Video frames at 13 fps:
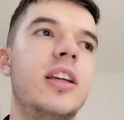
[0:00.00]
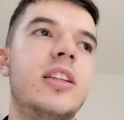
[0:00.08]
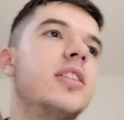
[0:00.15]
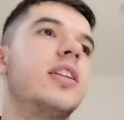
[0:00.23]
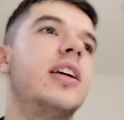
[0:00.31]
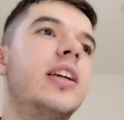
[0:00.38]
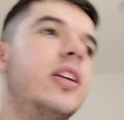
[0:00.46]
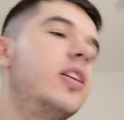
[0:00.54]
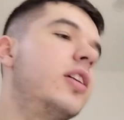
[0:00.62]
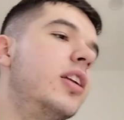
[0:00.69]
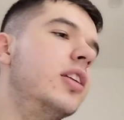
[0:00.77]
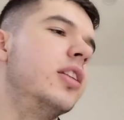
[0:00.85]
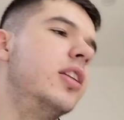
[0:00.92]
it's like
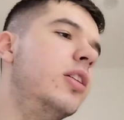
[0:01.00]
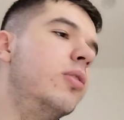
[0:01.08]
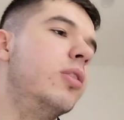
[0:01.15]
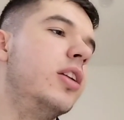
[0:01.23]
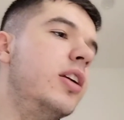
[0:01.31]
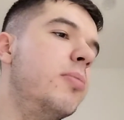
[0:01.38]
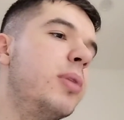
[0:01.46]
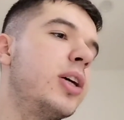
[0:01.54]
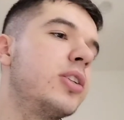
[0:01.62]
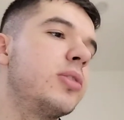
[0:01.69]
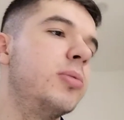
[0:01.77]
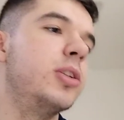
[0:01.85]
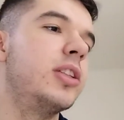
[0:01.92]
an
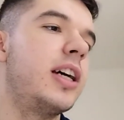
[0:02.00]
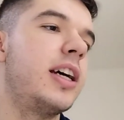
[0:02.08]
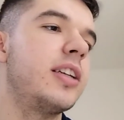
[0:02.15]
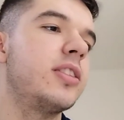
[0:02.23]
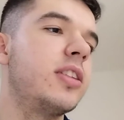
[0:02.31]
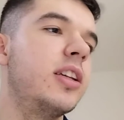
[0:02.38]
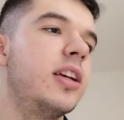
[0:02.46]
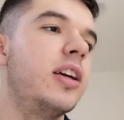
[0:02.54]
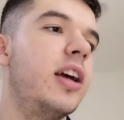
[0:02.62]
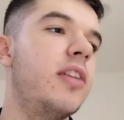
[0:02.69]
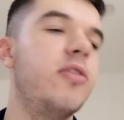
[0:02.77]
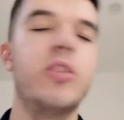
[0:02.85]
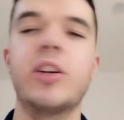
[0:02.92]
impossible task.
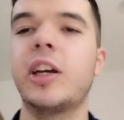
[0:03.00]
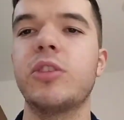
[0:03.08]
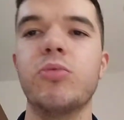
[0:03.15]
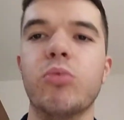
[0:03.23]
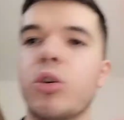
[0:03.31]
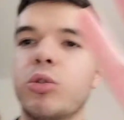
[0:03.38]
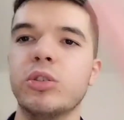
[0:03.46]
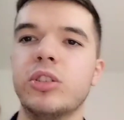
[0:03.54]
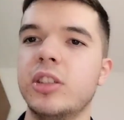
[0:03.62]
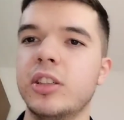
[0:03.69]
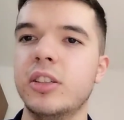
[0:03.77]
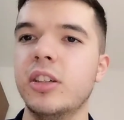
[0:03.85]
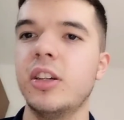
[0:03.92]
Everyone gets
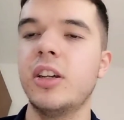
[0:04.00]
roasted